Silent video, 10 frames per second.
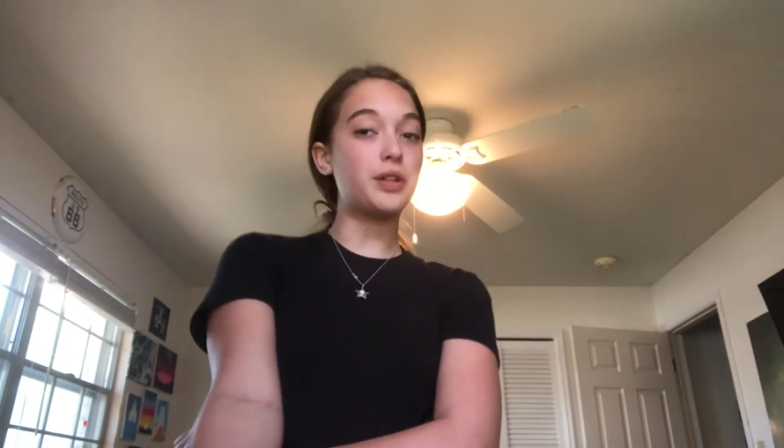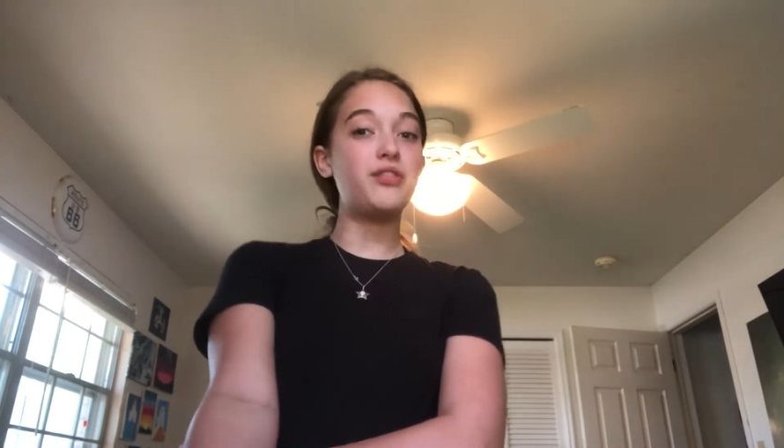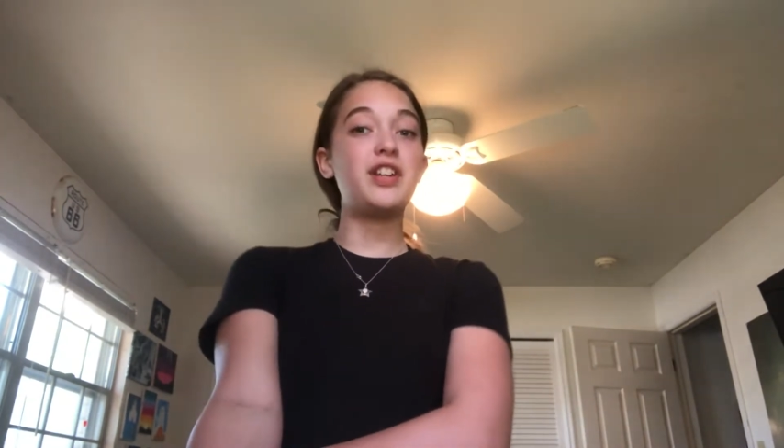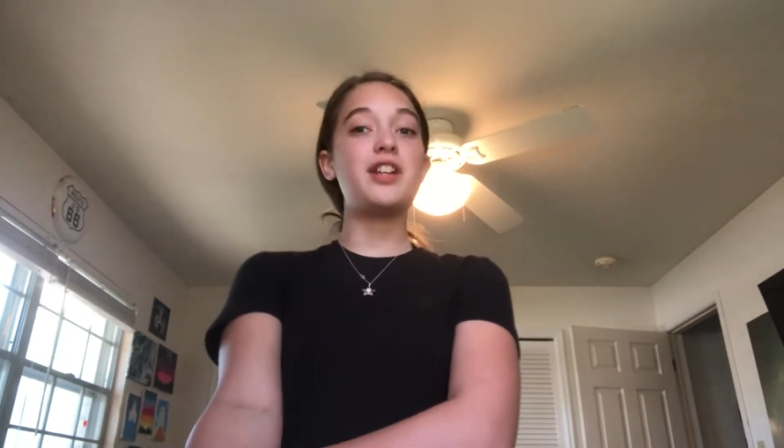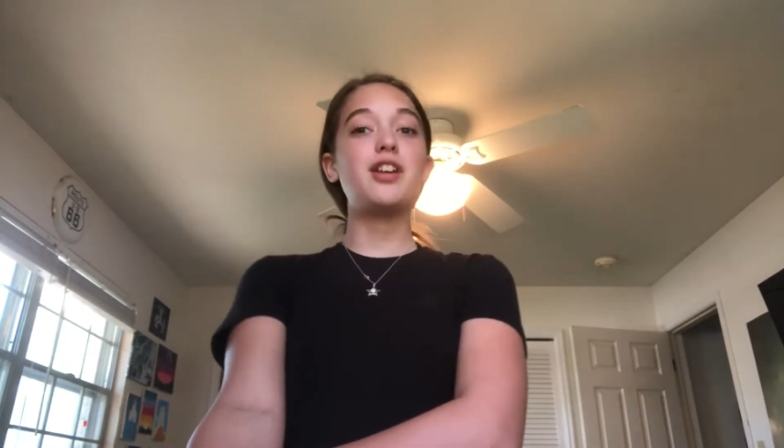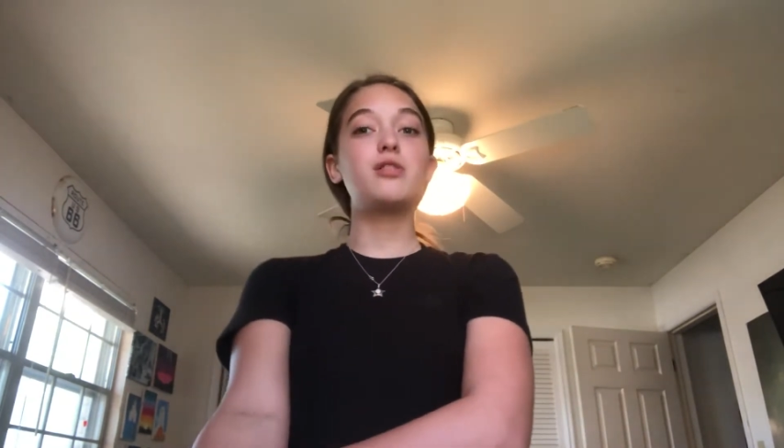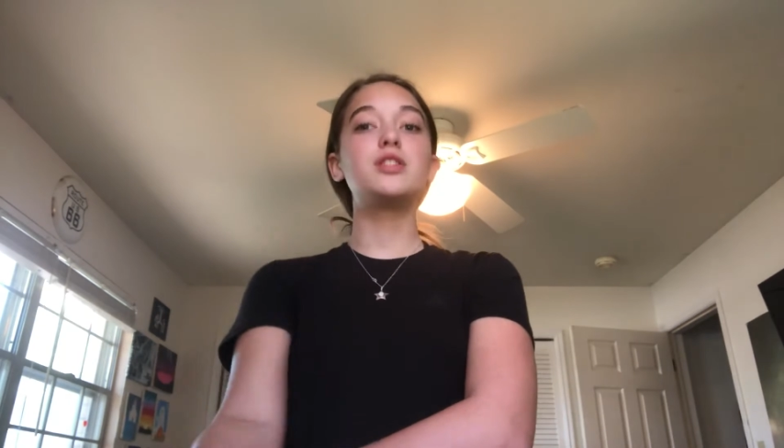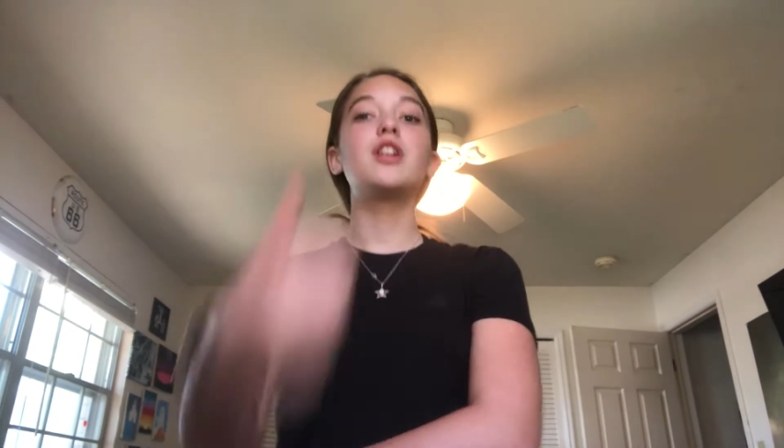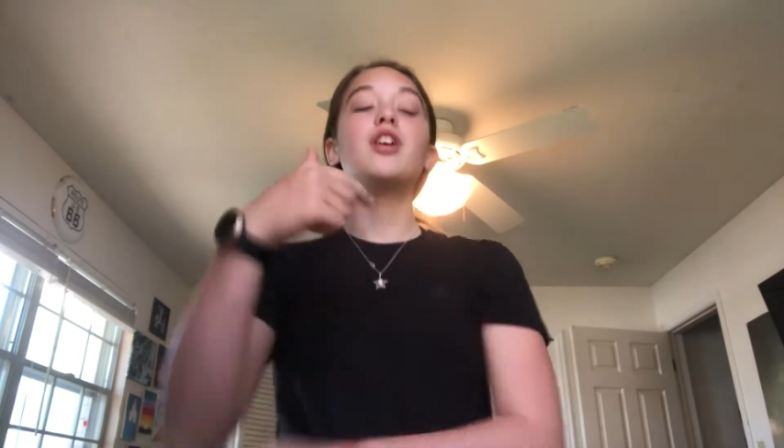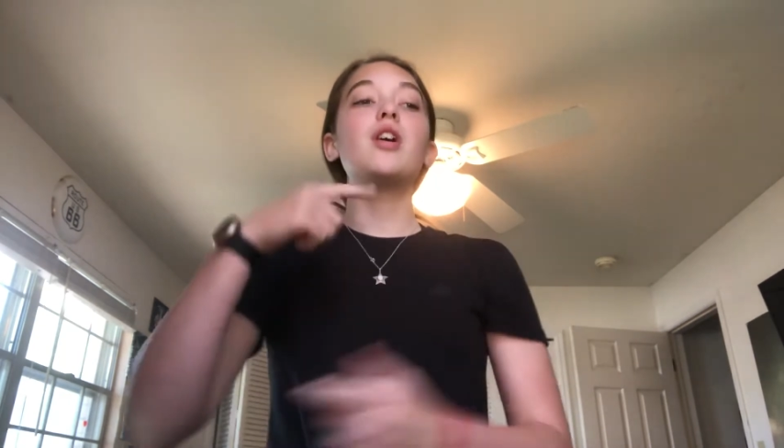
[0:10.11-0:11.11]
videos,
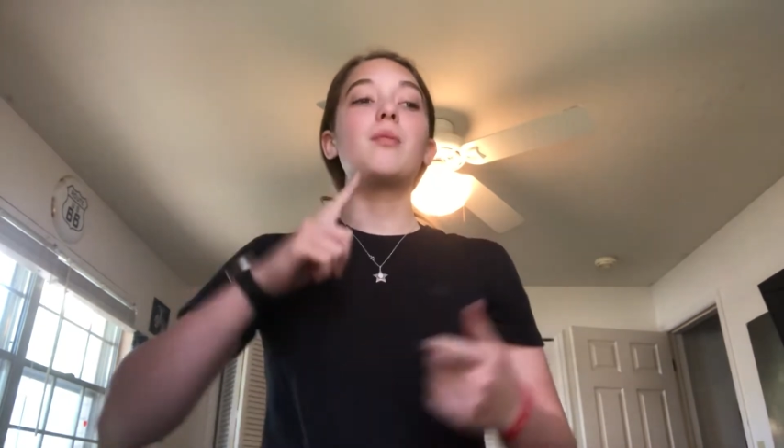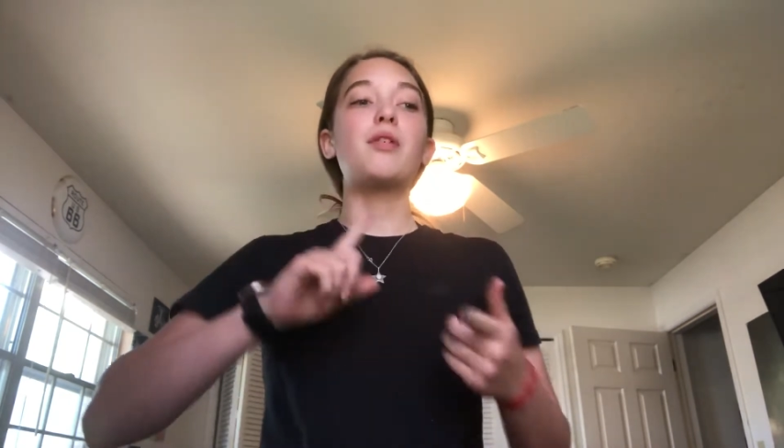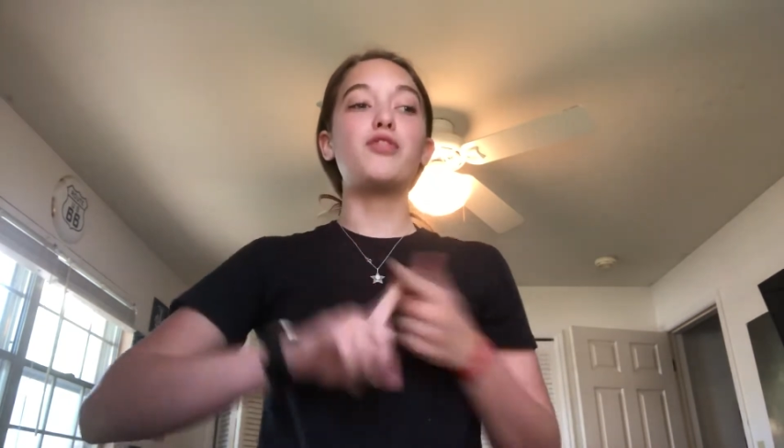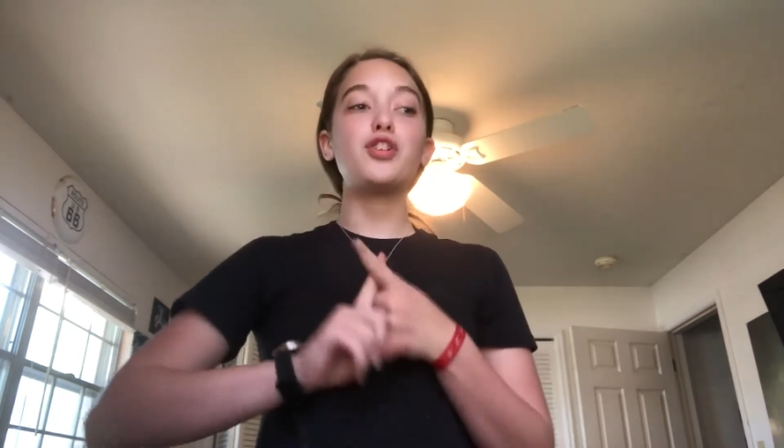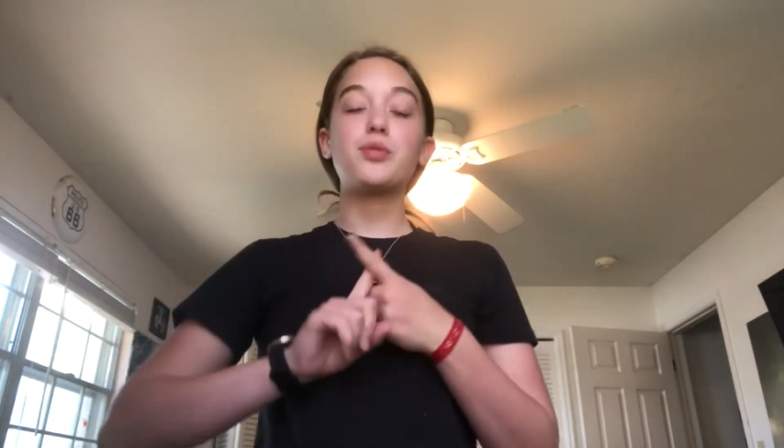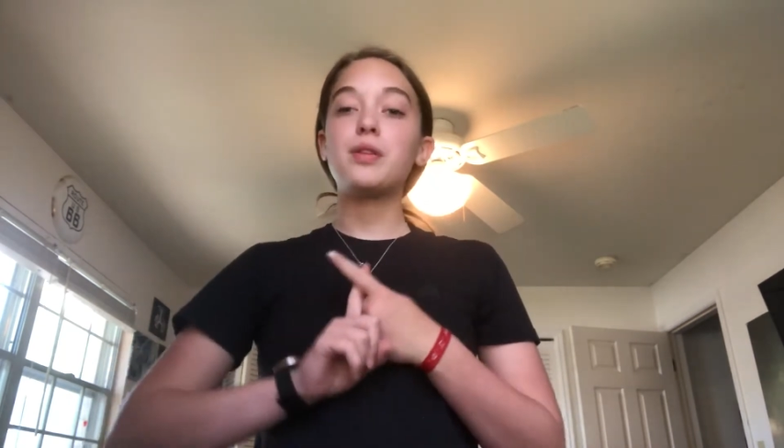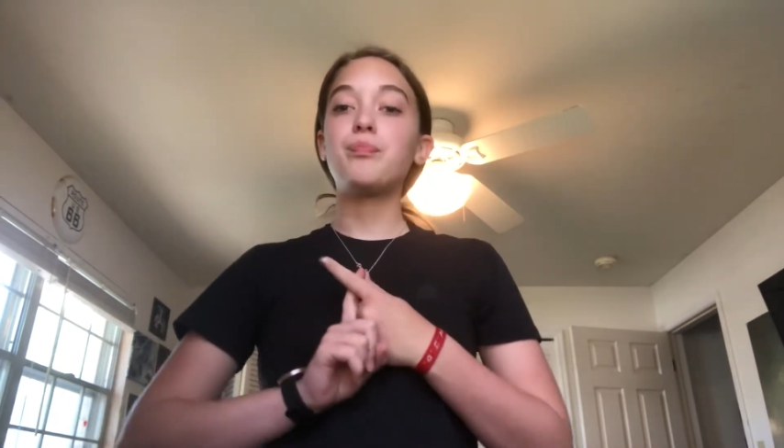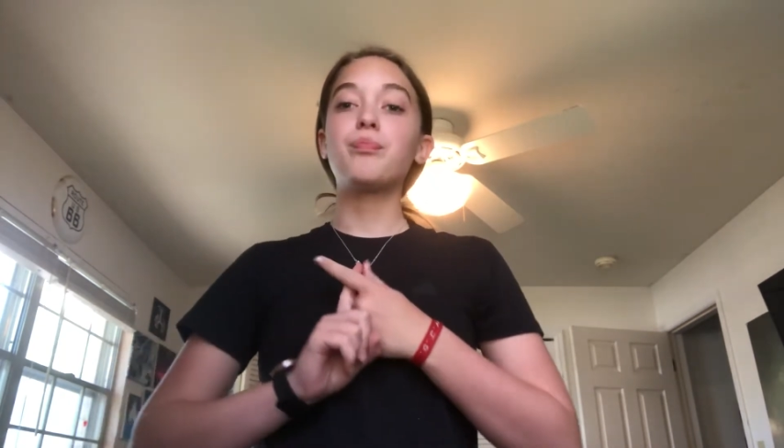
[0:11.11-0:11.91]
my first one